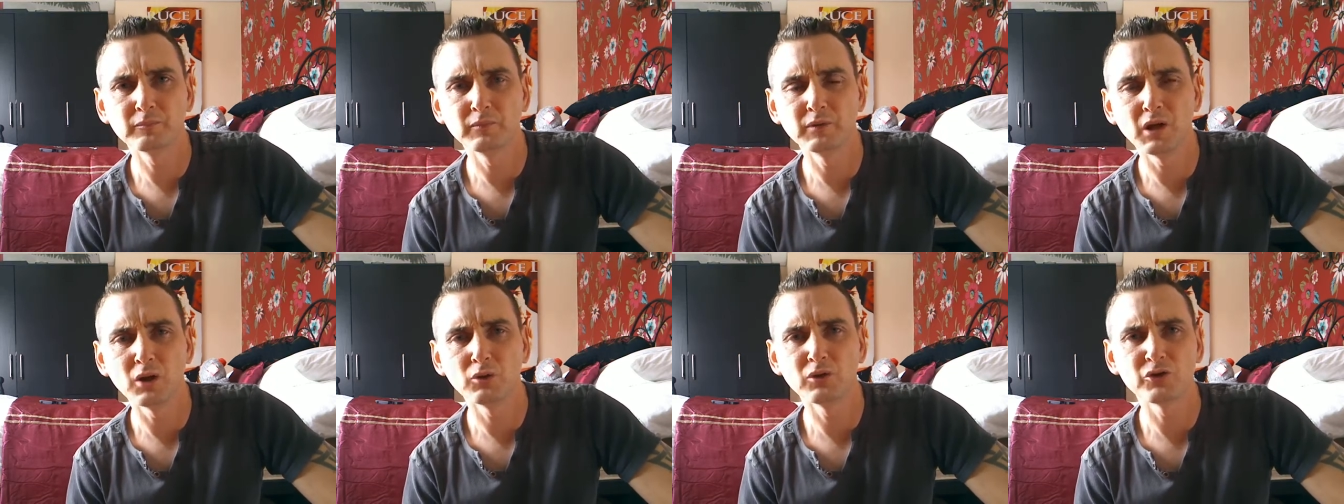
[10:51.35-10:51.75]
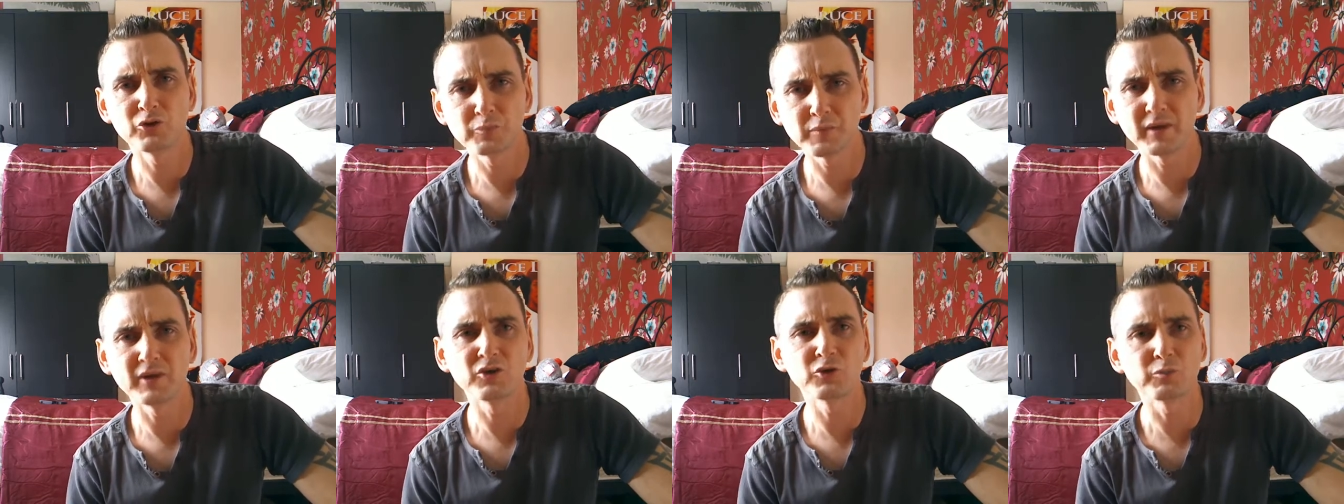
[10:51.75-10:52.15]
Lola's
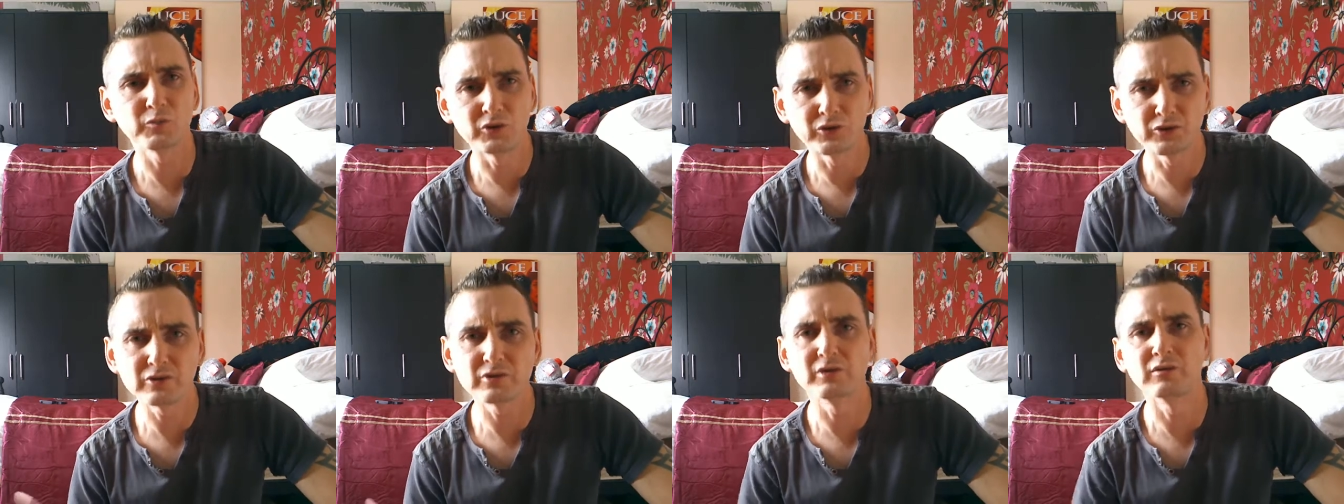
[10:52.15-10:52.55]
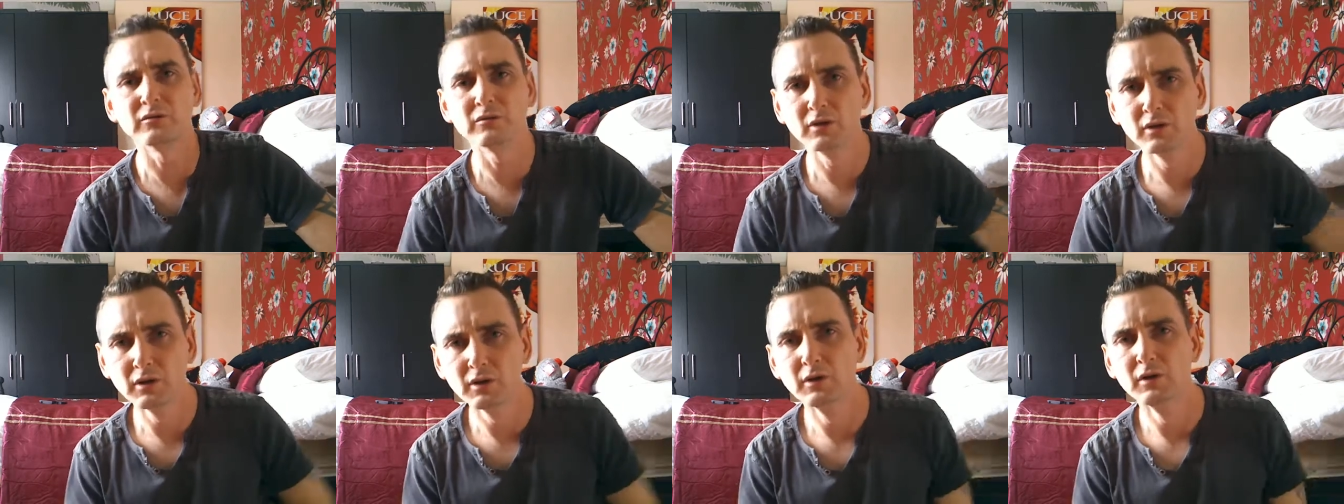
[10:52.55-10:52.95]
Basement and
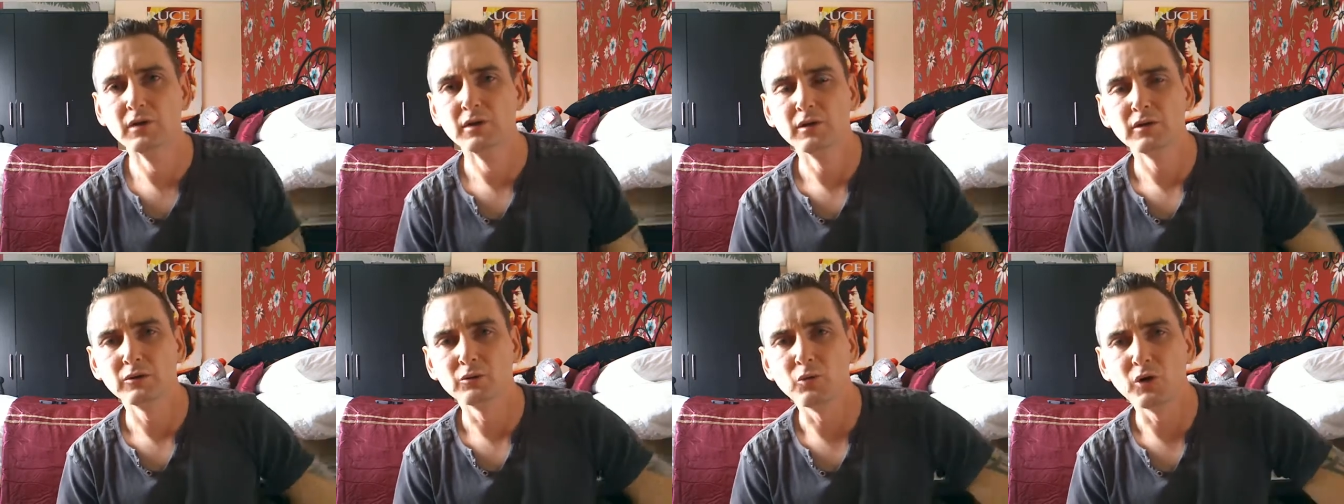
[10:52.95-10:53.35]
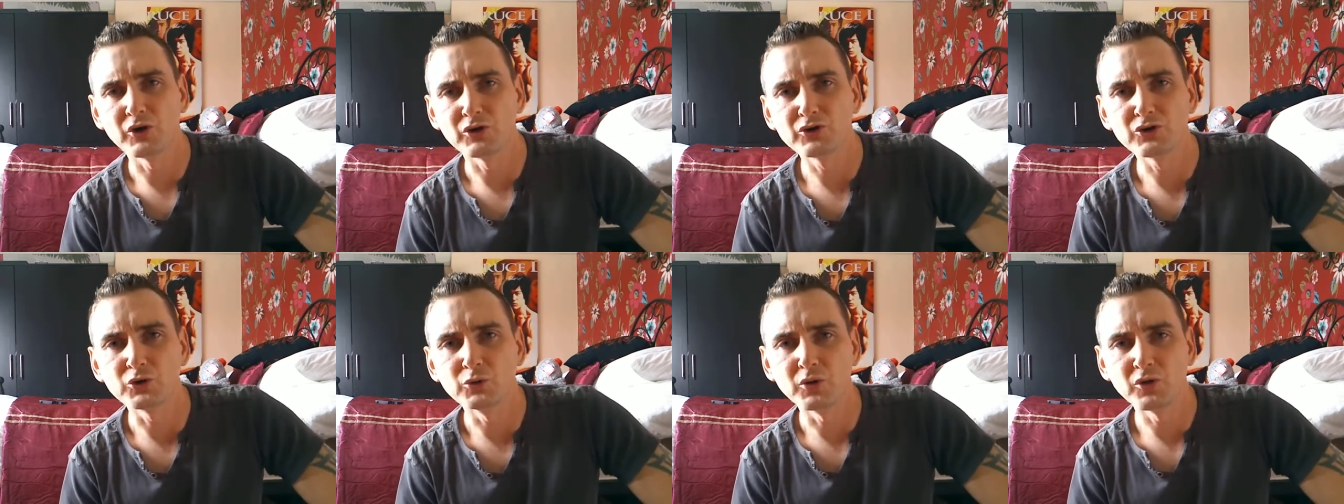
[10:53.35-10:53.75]
one
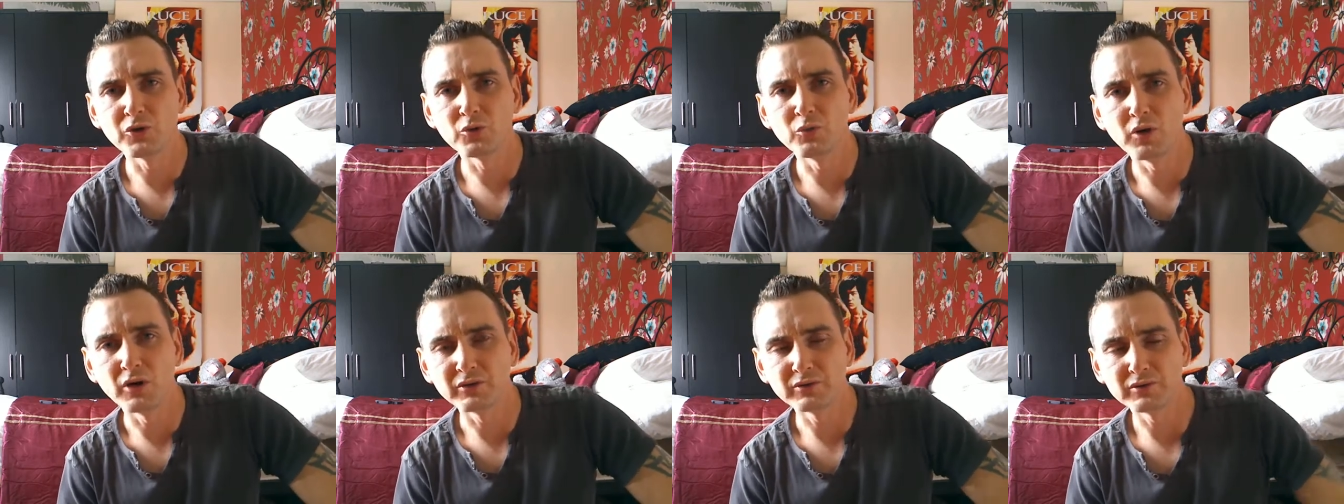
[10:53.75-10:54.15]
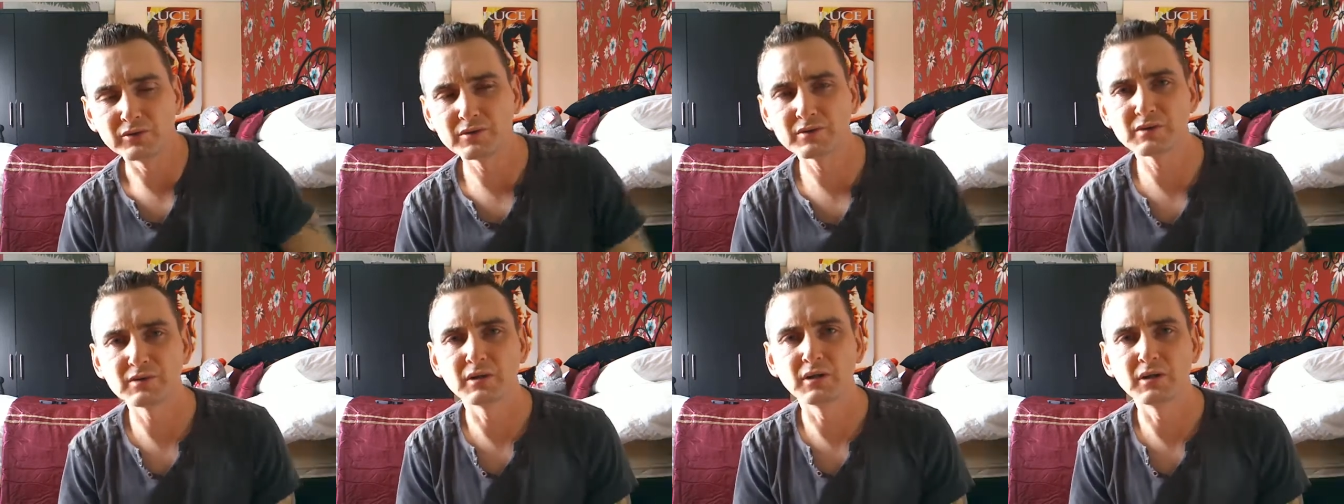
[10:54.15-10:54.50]
or two other ones.